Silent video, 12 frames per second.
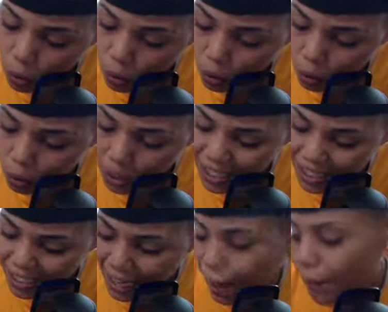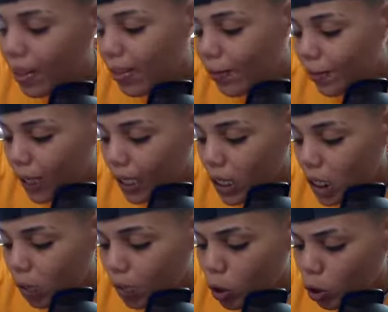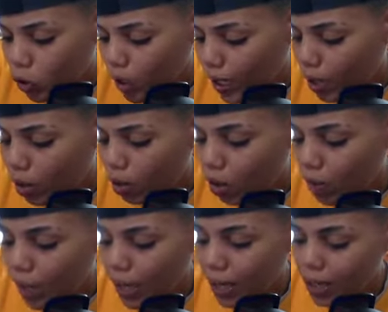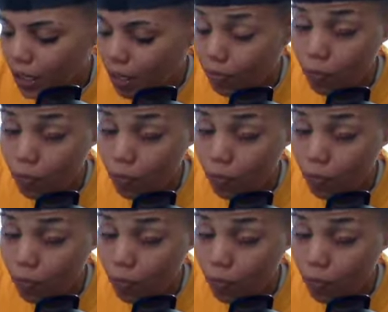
old slap in the face, a betrayal, a backstab.